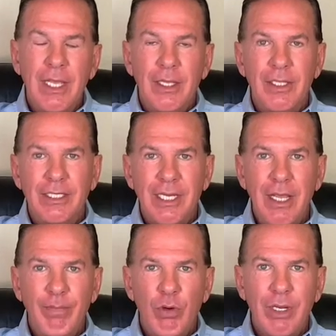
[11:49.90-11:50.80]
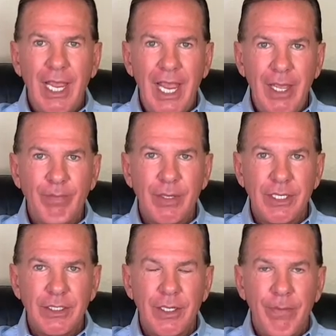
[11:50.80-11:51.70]
This
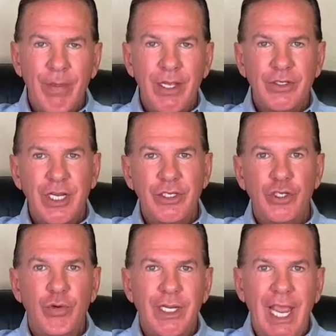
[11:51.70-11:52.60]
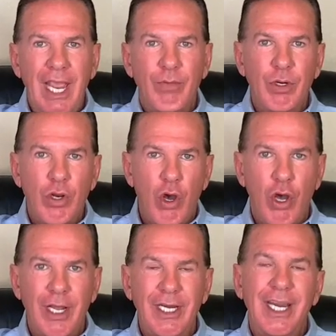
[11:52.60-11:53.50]
hippocampus, since you can't
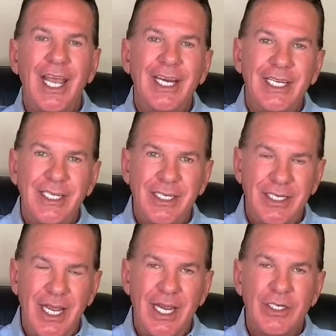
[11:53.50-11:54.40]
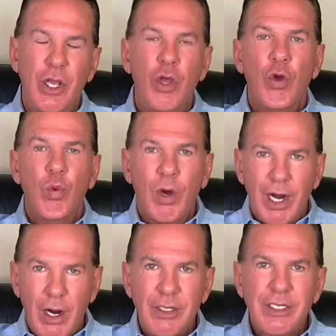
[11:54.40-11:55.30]
recall it and it sticks, what
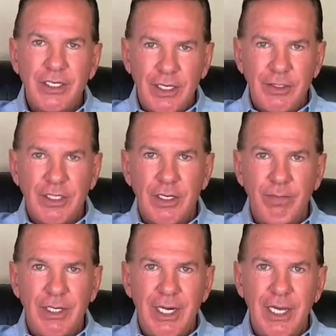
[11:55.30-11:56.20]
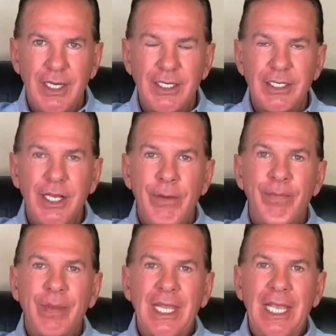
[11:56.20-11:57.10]
our system does,
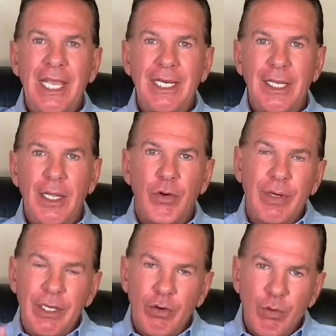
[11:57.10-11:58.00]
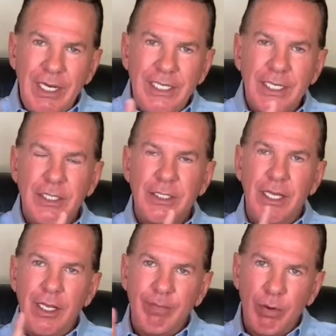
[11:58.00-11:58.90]
it literally greases the
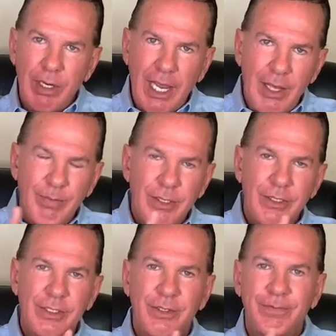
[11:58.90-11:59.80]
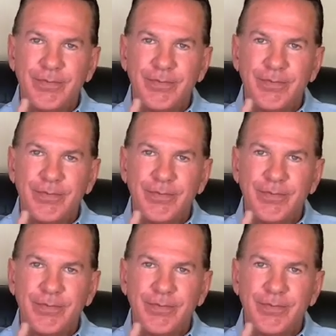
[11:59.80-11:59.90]
hippocampus,